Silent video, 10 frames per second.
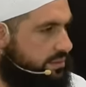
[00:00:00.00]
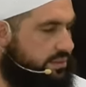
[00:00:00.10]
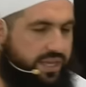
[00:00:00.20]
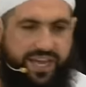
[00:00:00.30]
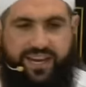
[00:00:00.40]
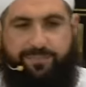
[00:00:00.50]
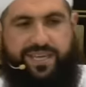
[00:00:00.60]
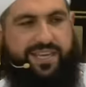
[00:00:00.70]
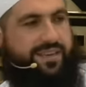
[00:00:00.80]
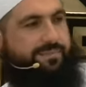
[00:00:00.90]
And I'm
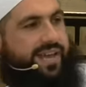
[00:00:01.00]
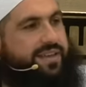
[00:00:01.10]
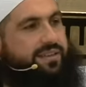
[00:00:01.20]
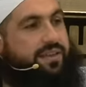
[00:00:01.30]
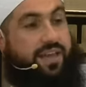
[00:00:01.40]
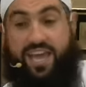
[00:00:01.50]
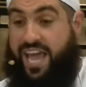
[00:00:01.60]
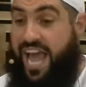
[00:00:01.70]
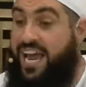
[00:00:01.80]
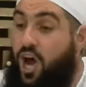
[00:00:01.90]
kicking back.
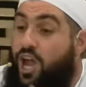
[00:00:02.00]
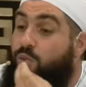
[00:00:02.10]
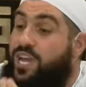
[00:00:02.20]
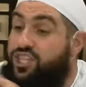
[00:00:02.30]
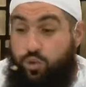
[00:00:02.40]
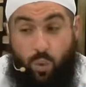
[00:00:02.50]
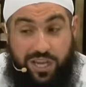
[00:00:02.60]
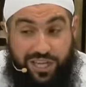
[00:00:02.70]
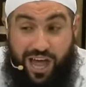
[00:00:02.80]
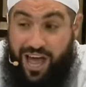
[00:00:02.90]
And I wish,
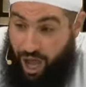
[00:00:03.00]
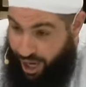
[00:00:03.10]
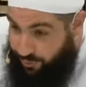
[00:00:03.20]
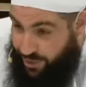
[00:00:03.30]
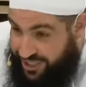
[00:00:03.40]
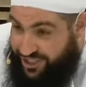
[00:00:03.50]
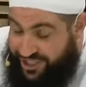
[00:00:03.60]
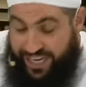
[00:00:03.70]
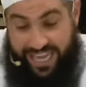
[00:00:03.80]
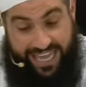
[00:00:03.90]
wallah, I wish